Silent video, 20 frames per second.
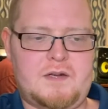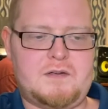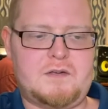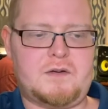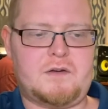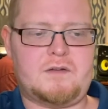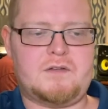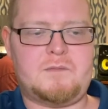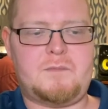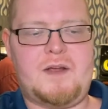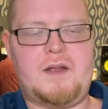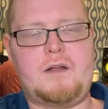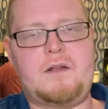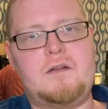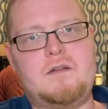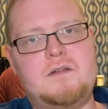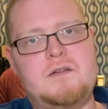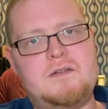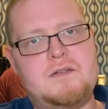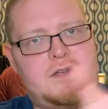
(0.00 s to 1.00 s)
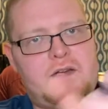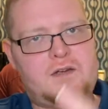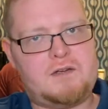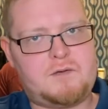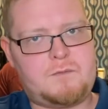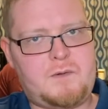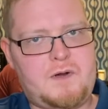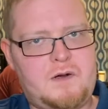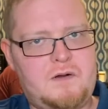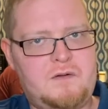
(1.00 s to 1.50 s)
turns back into
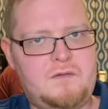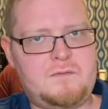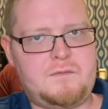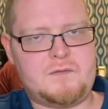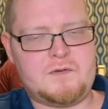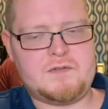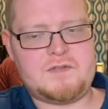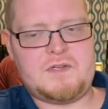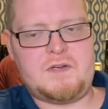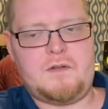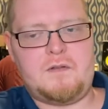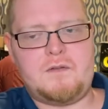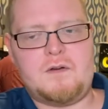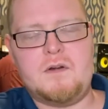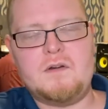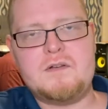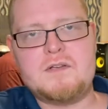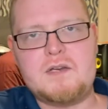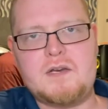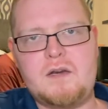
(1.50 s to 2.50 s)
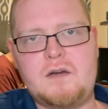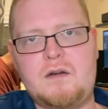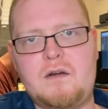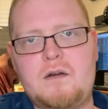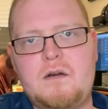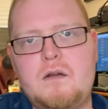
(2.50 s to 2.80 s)
C12 or C13.